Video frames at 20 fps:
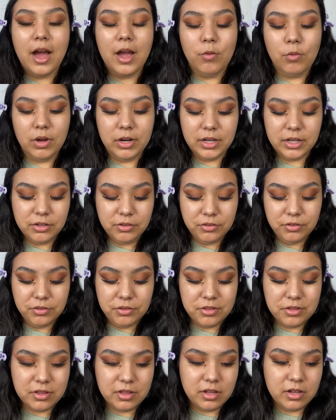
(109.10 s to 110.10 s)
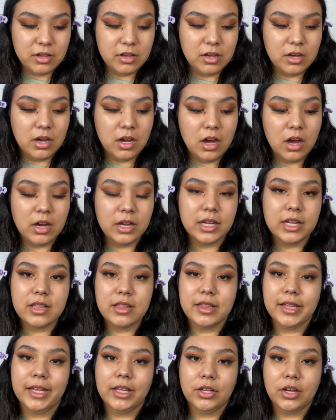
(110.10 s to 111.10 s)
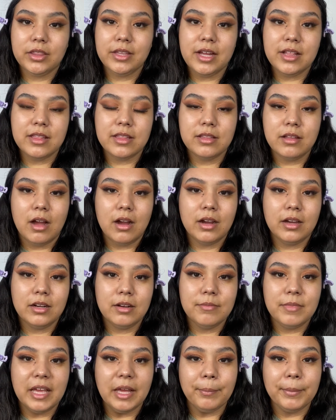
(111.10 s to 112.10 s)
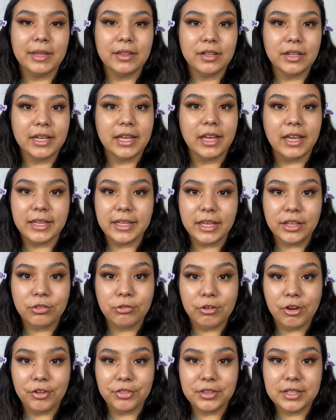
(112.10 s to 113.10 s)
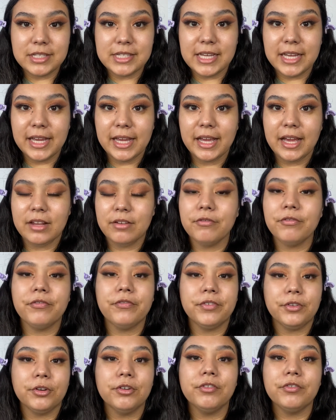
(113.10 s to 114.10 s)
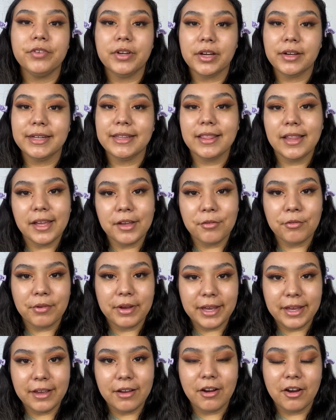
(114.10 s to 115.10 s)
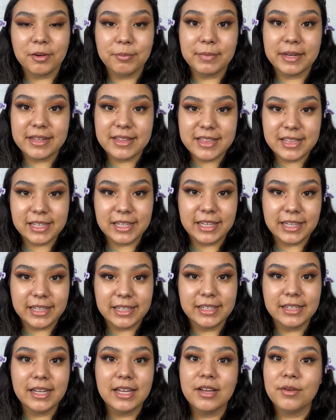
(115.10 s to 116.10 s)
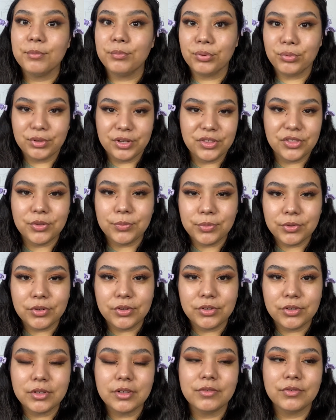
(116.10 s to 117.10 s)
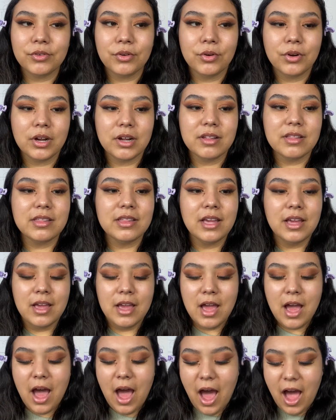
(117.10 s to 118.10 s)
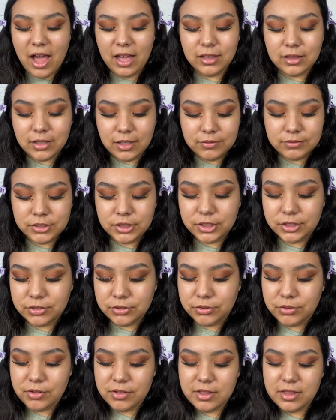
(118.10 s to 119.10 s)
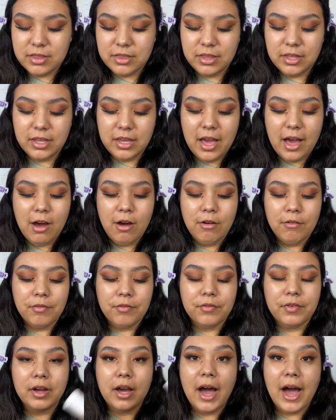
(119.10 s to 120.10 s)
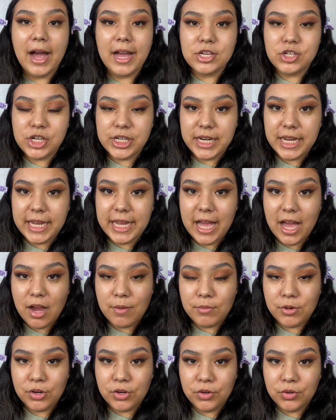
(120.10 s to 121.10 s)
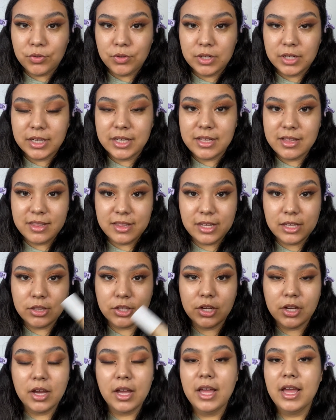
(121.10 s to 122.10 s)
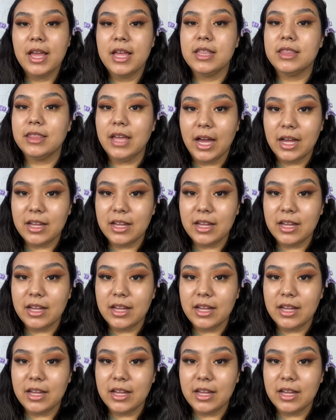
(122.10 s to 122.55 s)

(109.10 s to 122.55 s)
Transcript: want to use a concealer that's not going to make me look cakey throughout the day and feel very lightweight on my skin. Breatheable, of course. I love to use the e.l.f. Hydrating Camo Concealer. That